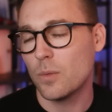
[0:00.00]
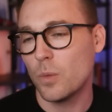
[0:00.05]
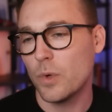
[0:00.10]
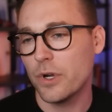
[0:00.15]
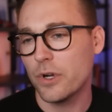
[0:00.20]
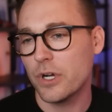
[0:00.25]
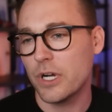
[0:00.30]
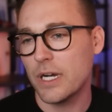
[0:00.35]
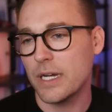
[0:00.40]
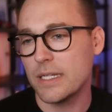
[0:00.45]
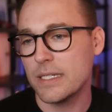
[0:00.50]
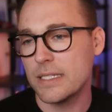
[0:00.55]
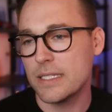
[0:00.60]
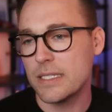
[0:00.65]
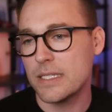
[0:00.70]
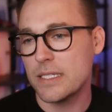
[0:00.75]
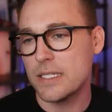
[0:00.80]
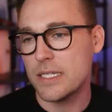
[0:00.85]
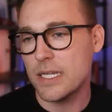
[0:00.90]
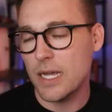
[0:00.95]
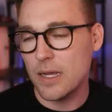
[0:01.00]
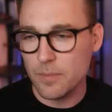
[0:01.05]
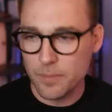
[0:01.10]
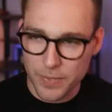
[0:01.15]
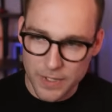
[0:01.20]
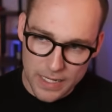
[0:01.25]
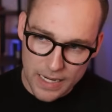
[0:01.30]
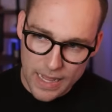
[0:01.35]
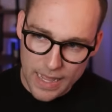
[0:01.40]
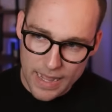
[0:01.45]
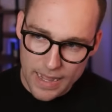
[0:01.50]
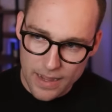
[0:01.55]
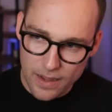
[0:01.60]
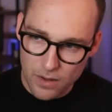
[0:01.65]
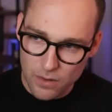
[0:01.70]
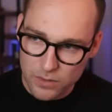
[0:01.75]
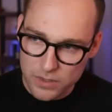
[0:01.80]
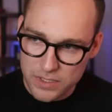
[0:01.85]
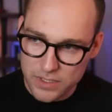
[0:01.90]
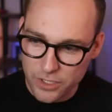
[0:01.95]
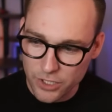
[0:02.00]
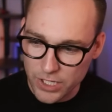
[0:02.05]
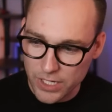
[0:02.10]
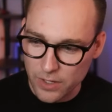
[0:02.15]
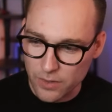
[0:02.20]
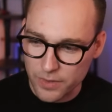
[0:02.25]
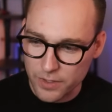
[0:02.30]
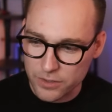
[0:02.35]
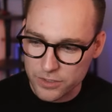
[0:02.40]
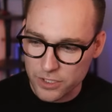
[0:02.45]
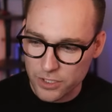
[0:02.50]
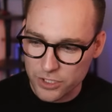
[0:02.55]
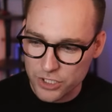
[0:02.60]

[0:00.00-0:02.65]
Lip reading: we're gonna dump it out. There you go, there's our